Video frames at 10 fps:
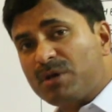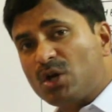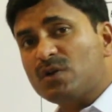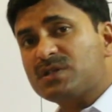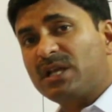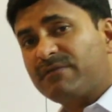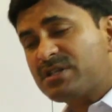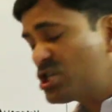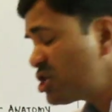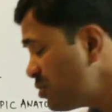because
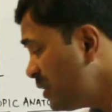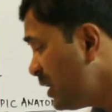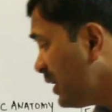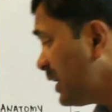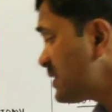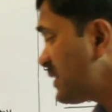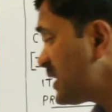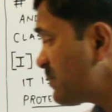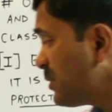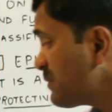nervous tissue is
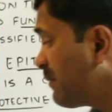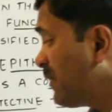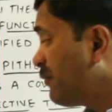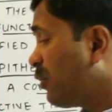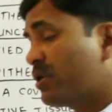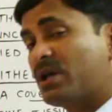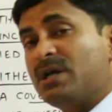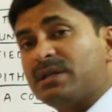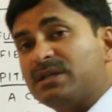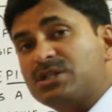responsible for
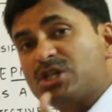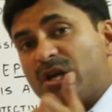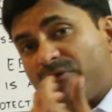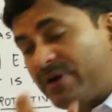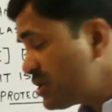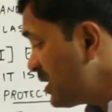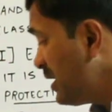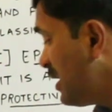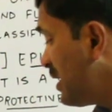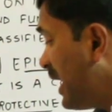the
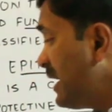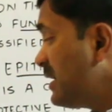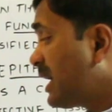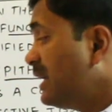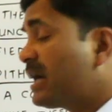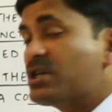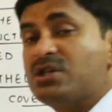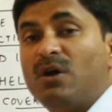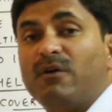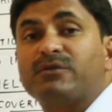generation and the
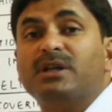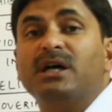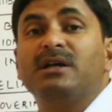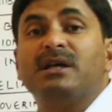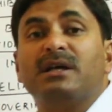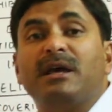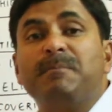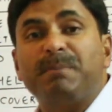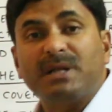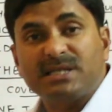conduction of the
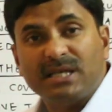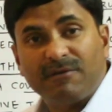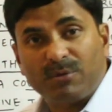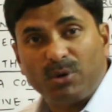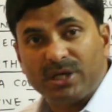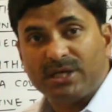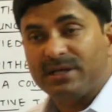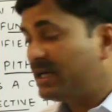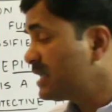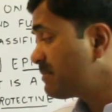impulse in our body.
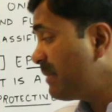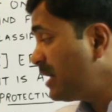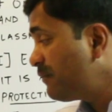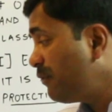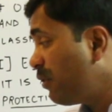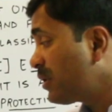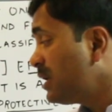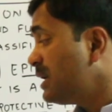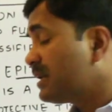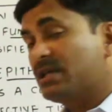It is meant
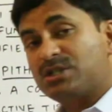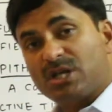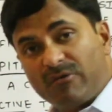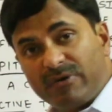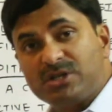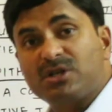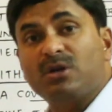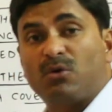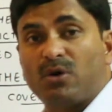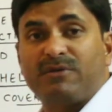for the
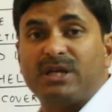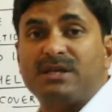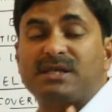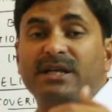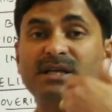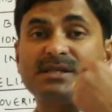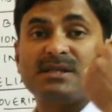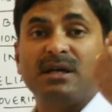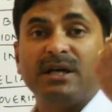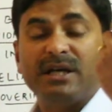generation, or we can say
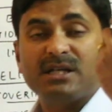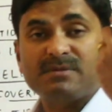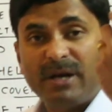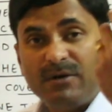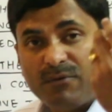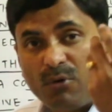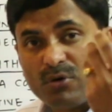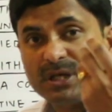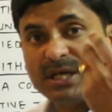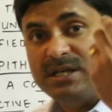it is meant
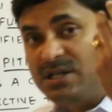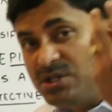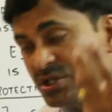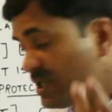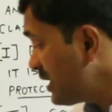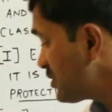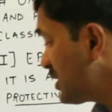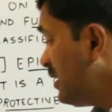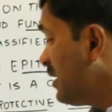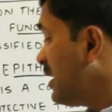for the
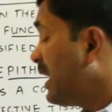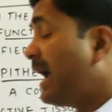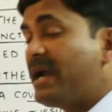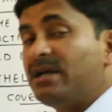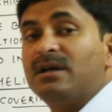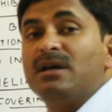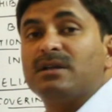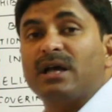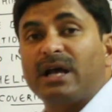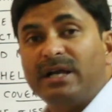initiation and
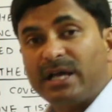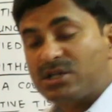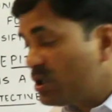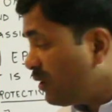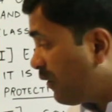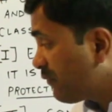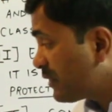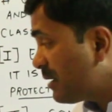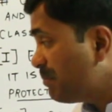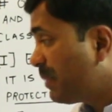the conduction
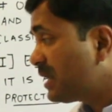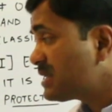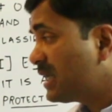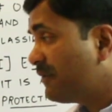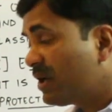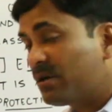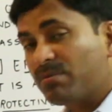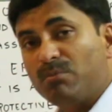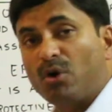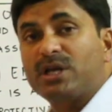of the impulse in our
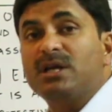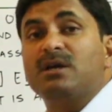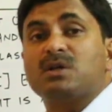body.